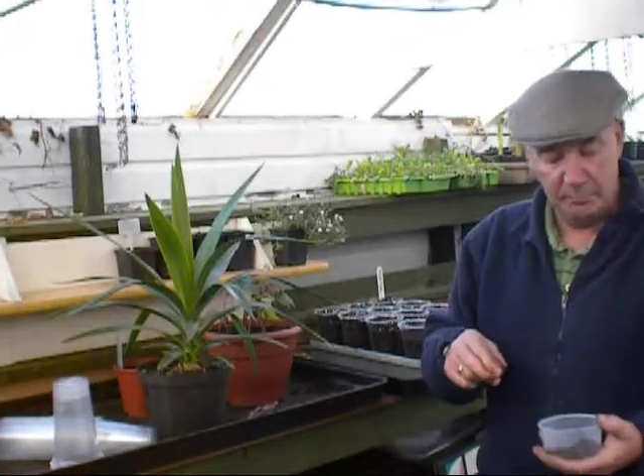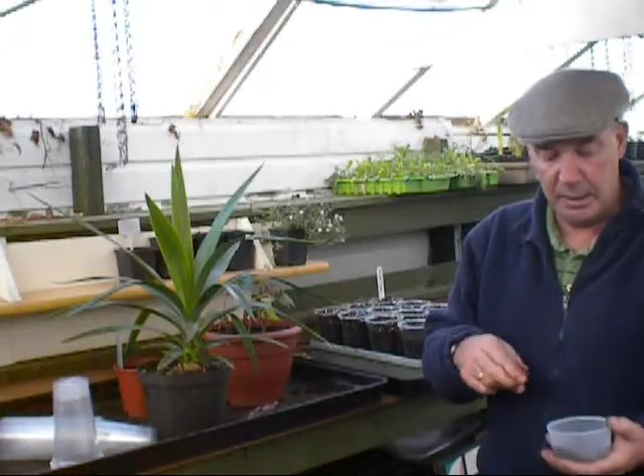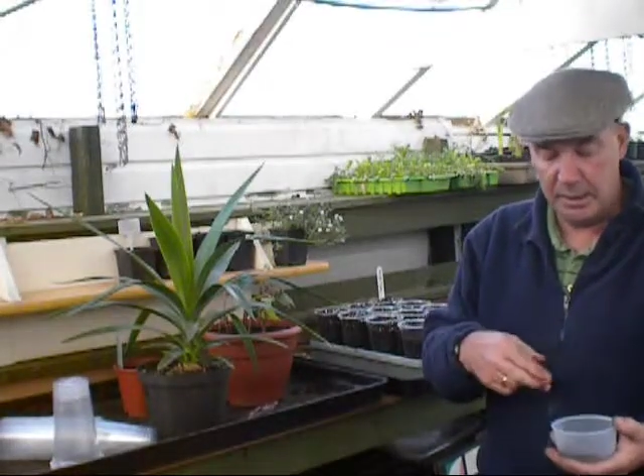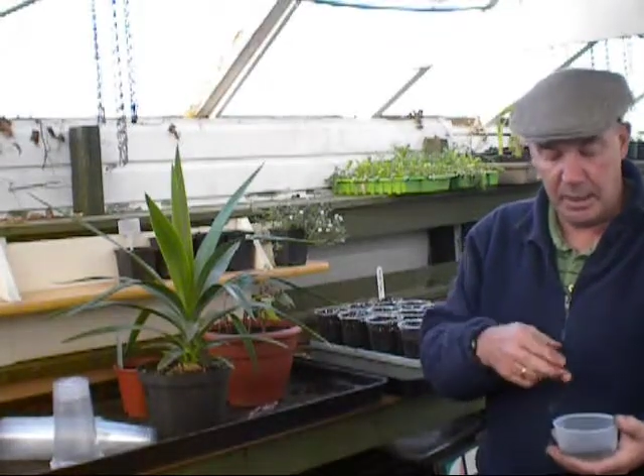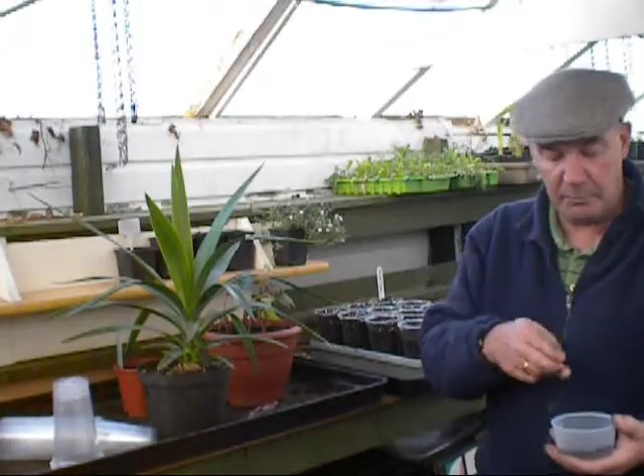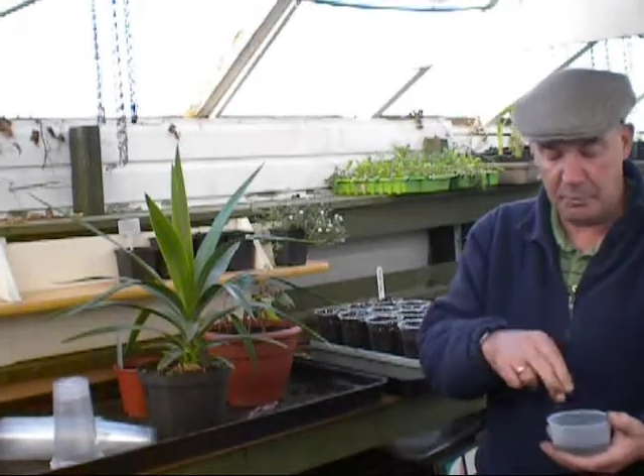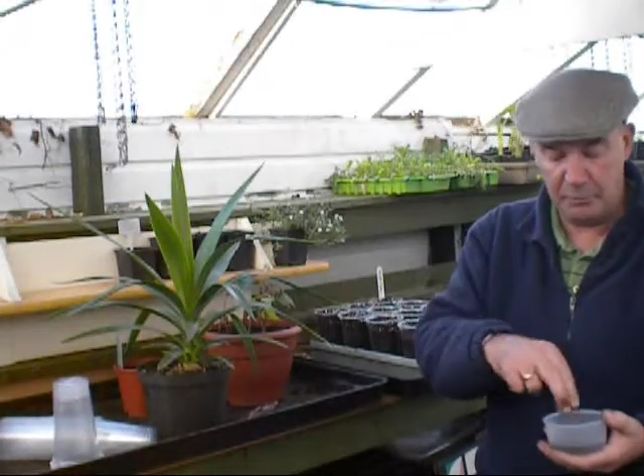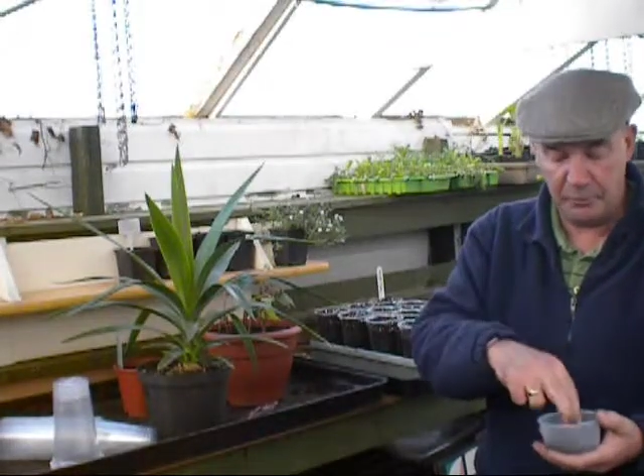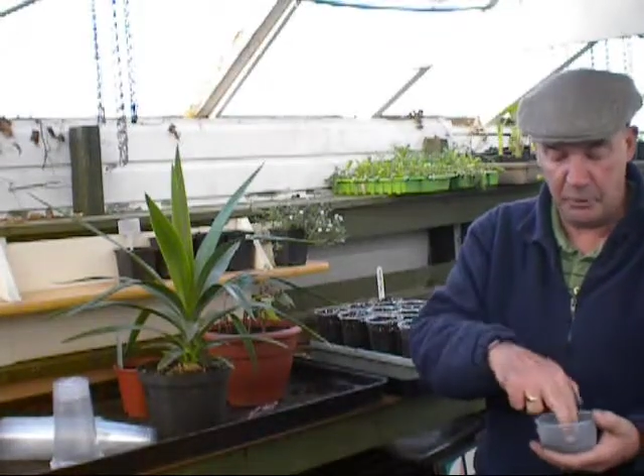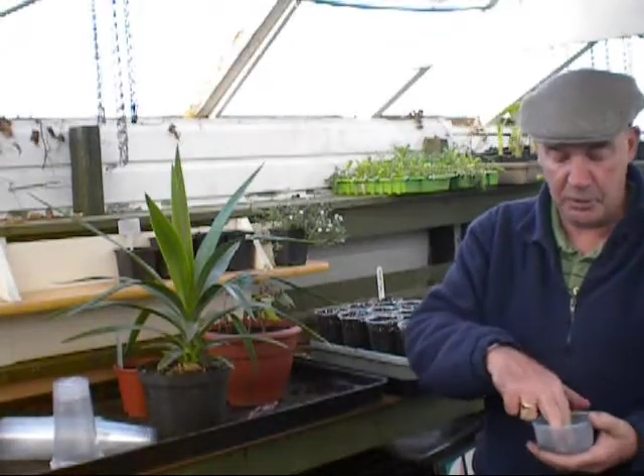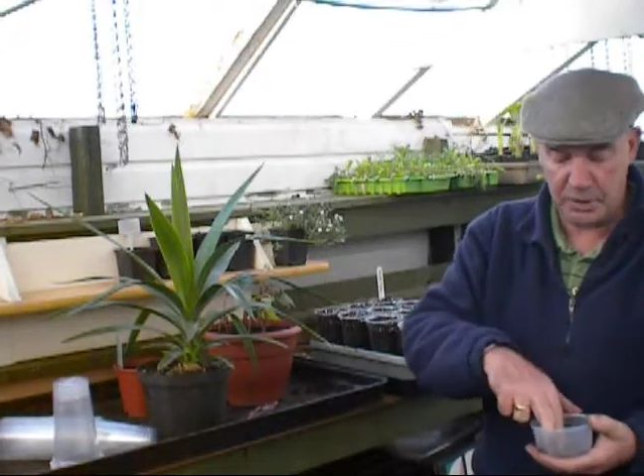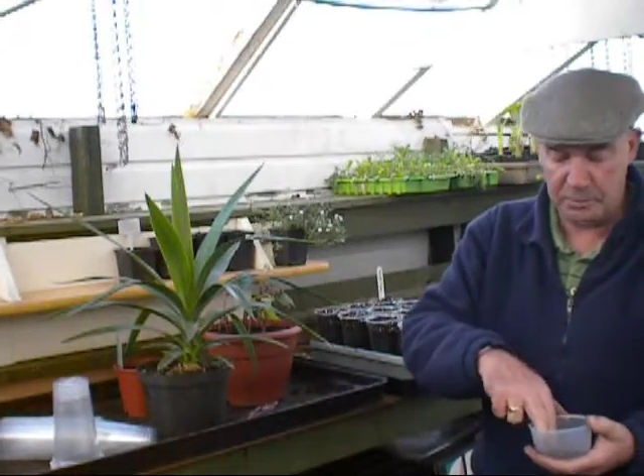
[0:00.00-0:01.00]
me, I
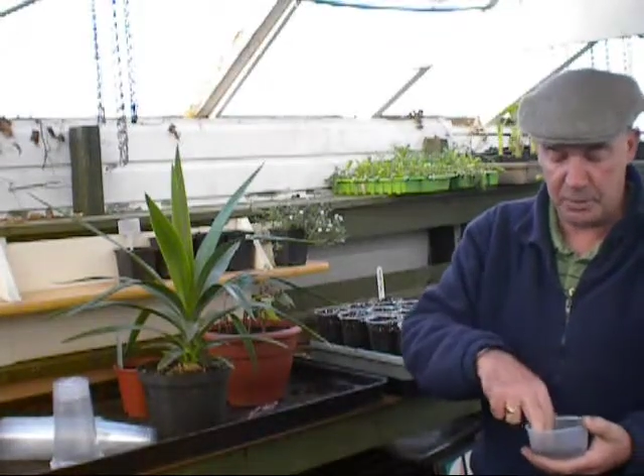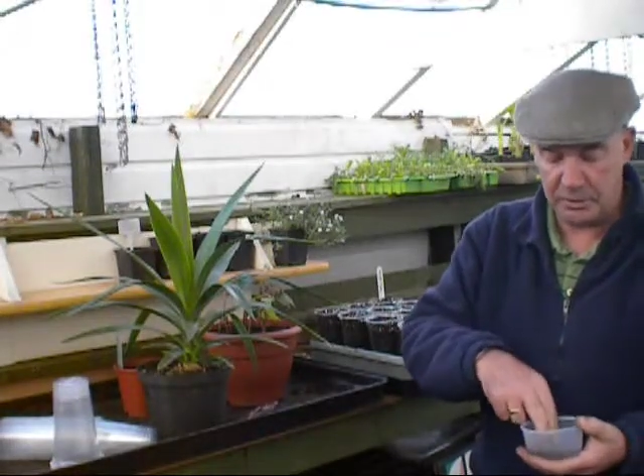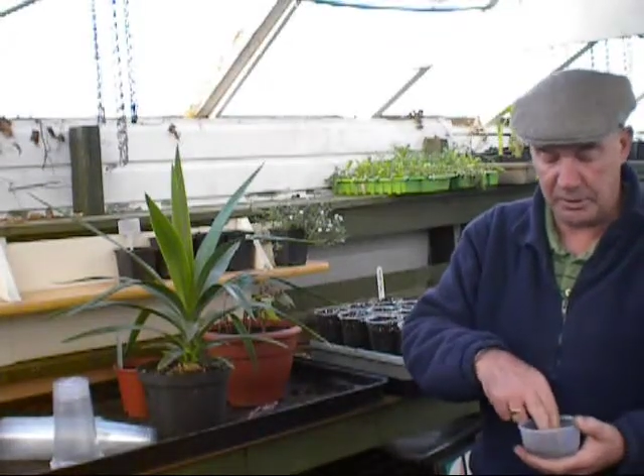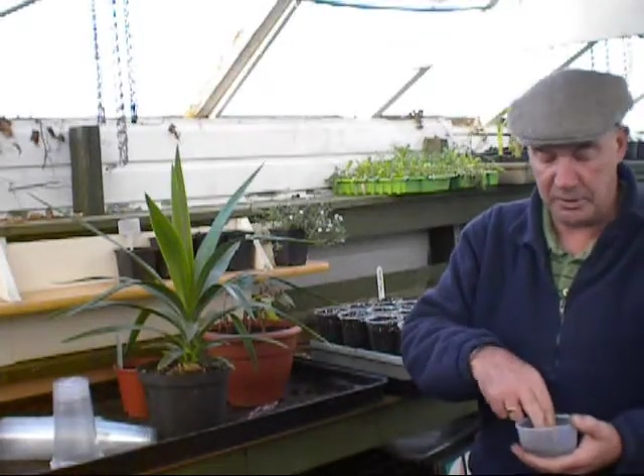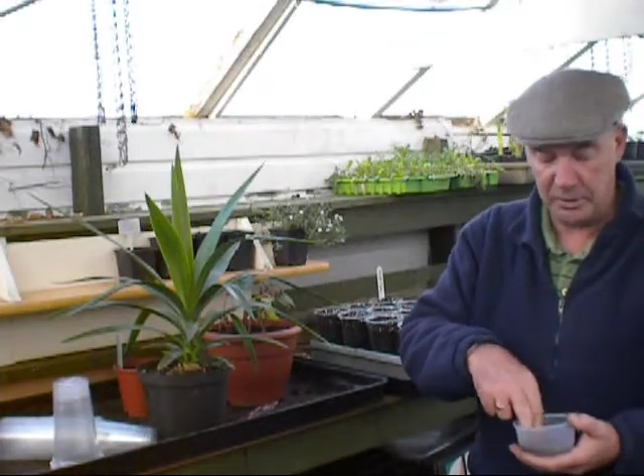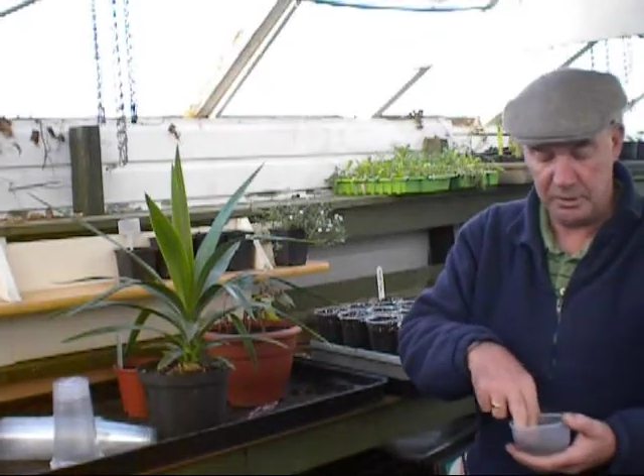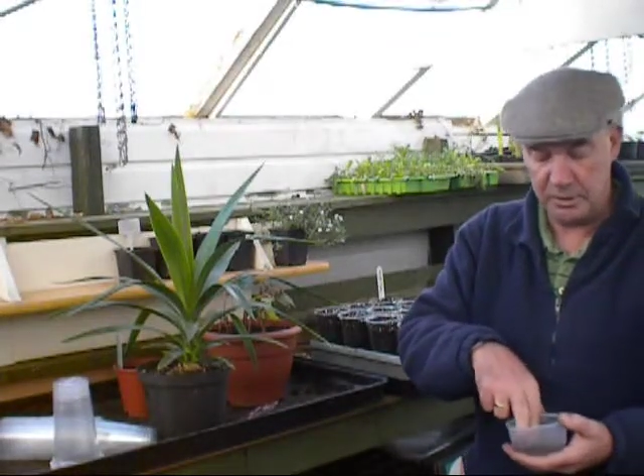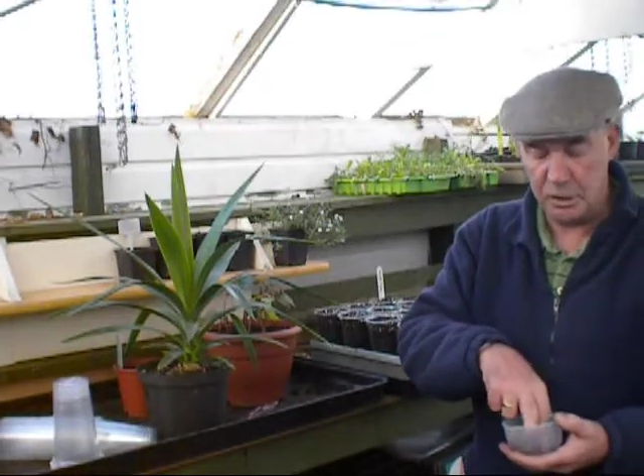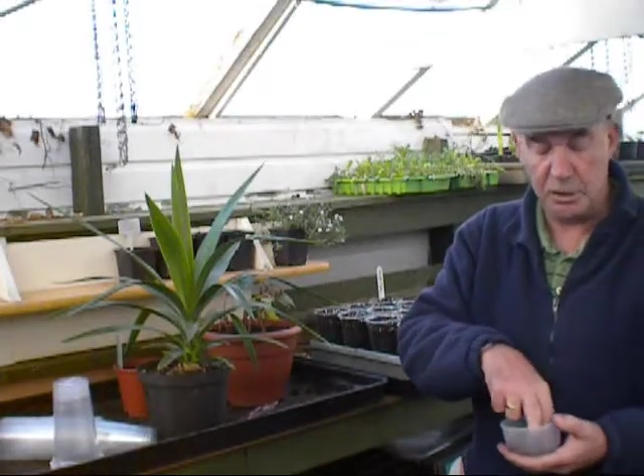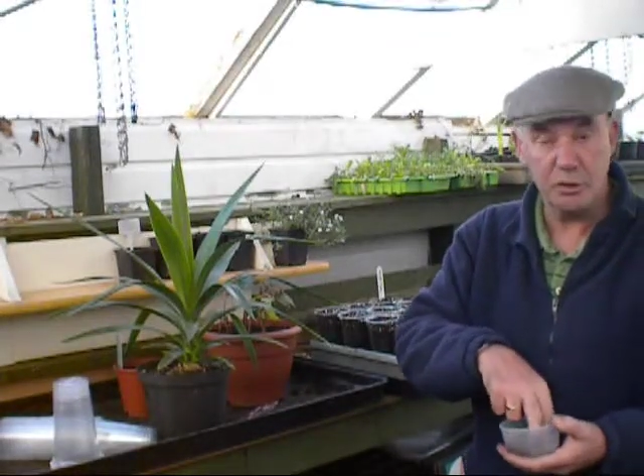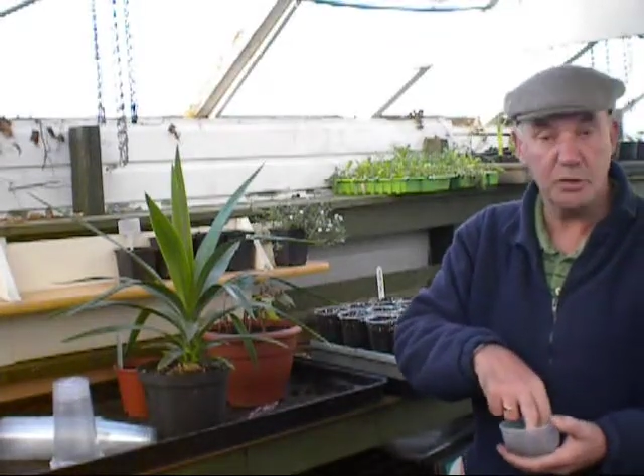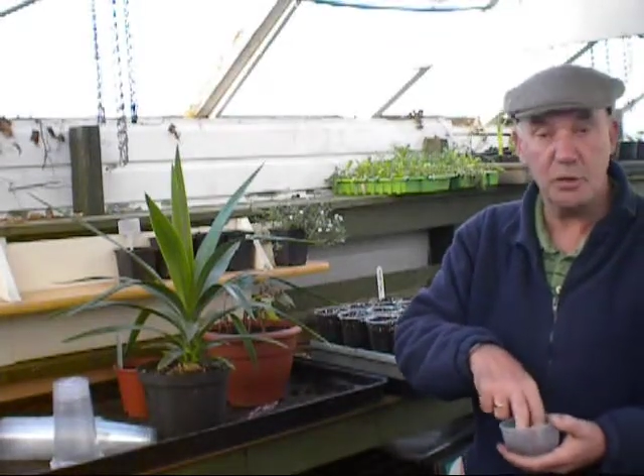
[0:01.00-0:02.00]
prefer this method.
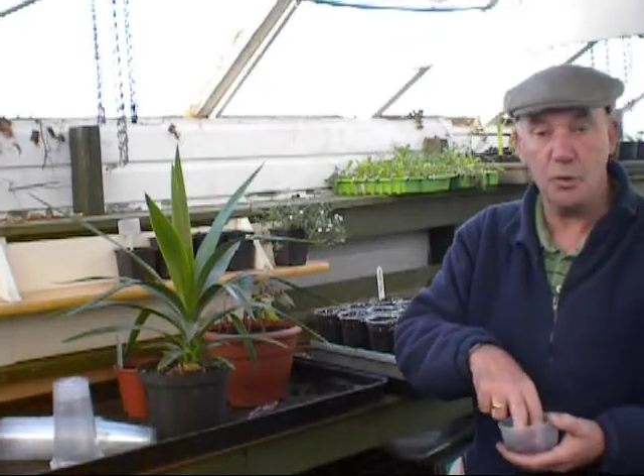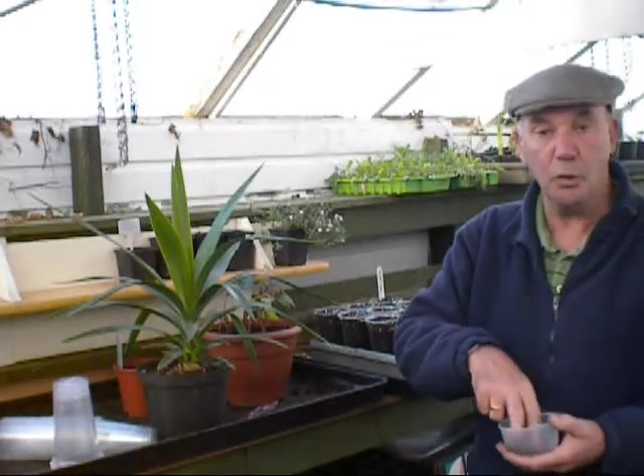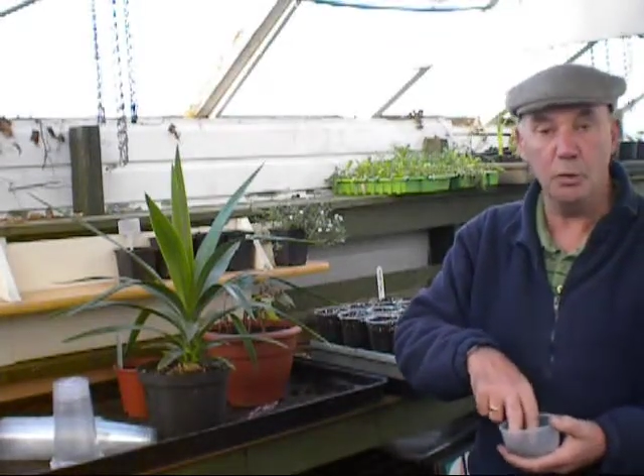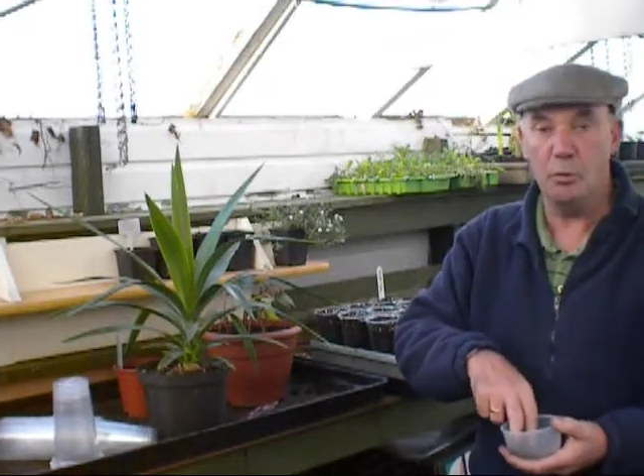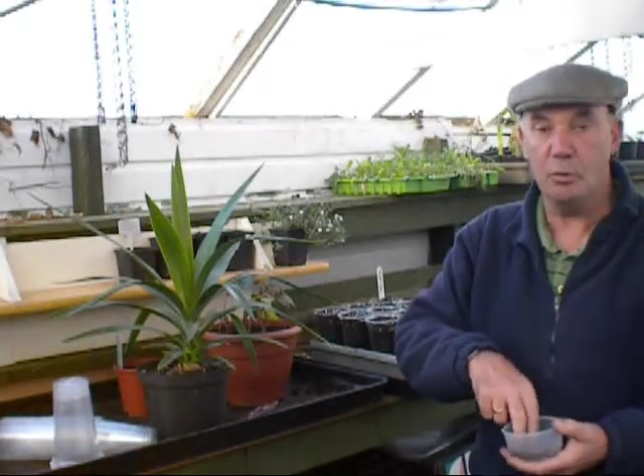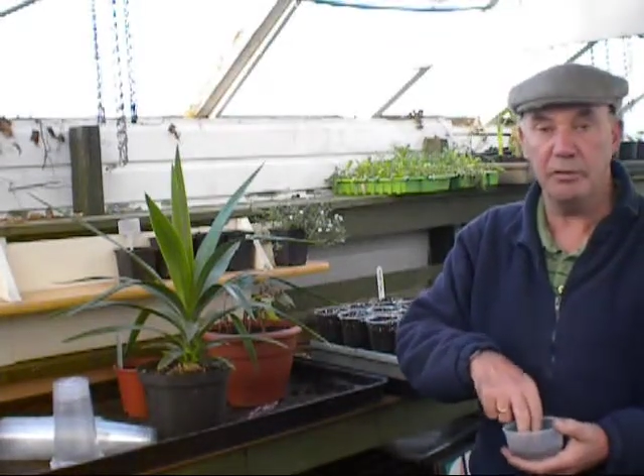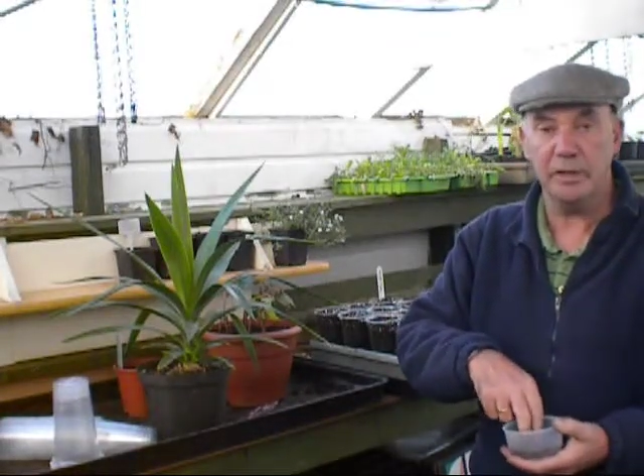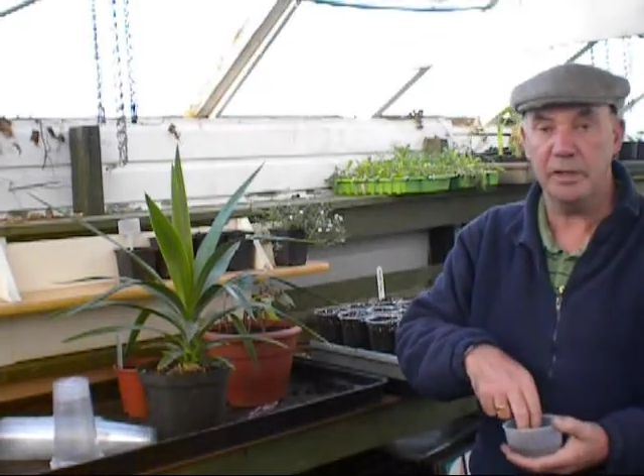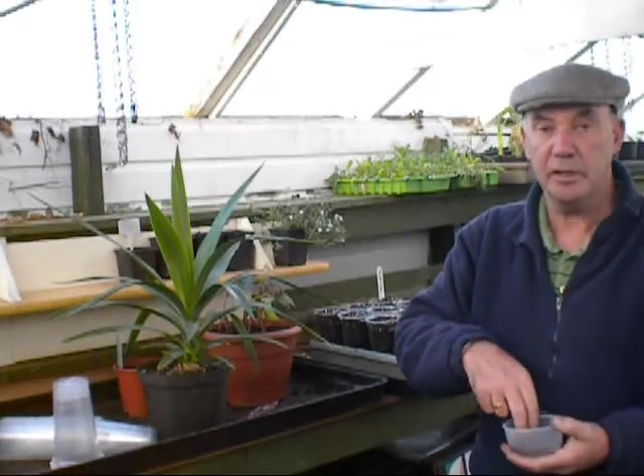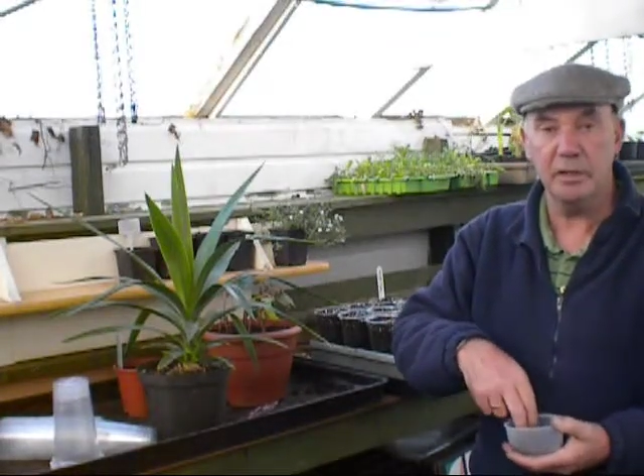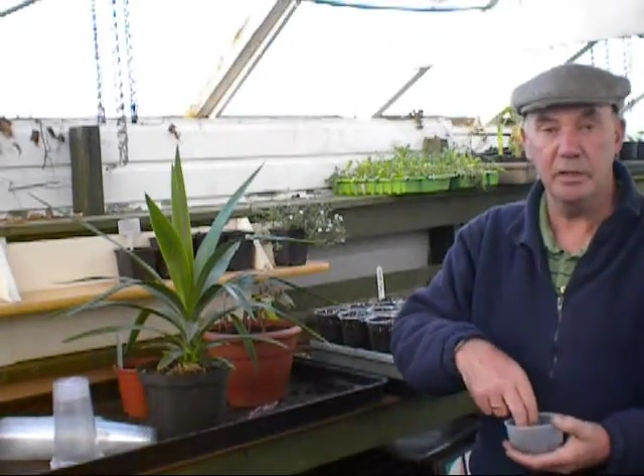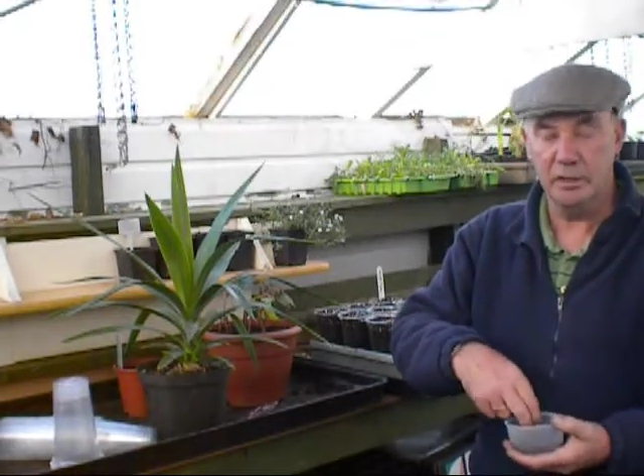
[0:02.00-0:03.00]
It's just soak them
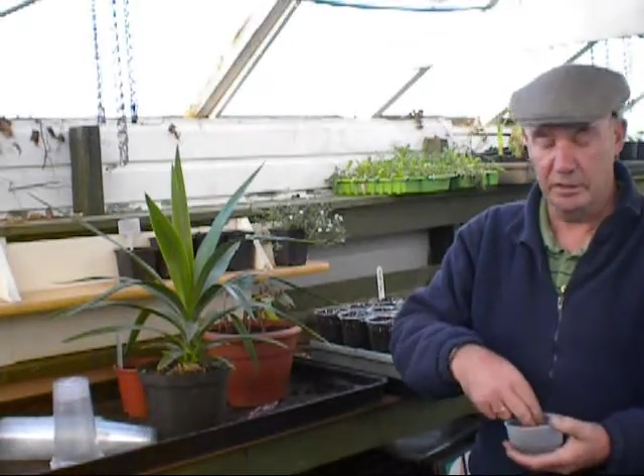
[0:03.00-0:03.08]
overnight,